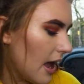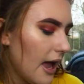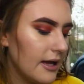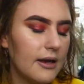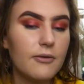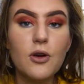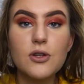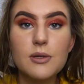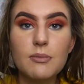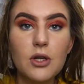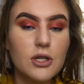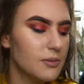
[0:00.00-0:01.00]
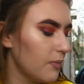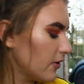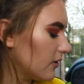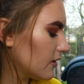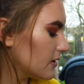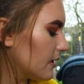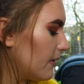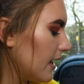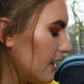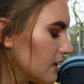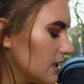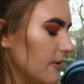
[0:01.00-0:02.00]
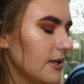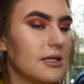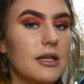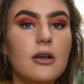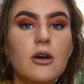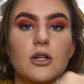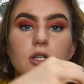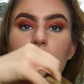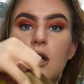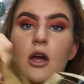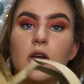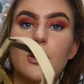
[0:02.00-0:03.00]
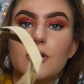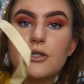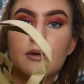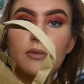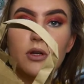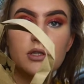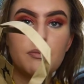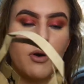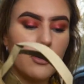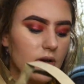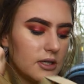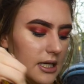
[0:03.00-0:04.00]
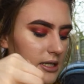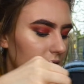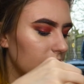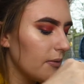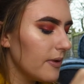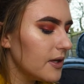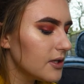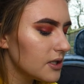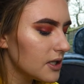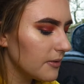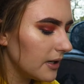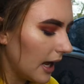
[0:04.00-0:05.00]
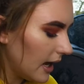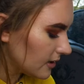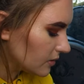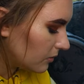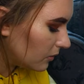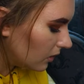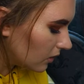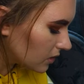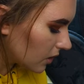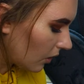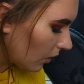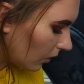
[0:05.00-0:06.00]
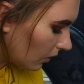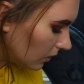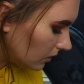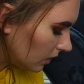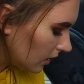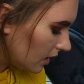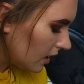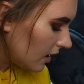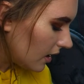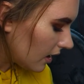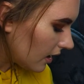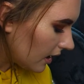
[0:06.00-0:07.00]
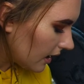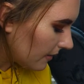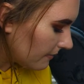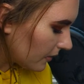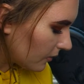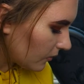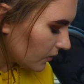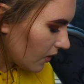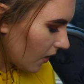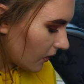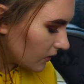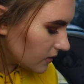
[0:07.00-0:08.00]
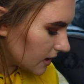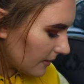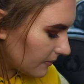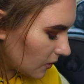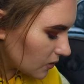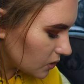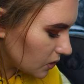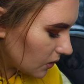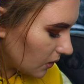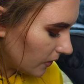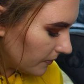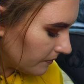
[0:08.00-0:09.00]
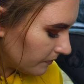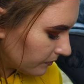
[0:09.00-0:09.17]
And I've got some Lush products. So I actually went to Lush, got some Lush products. I don't know whether to do an actual Lush haul or not. I'm not sure.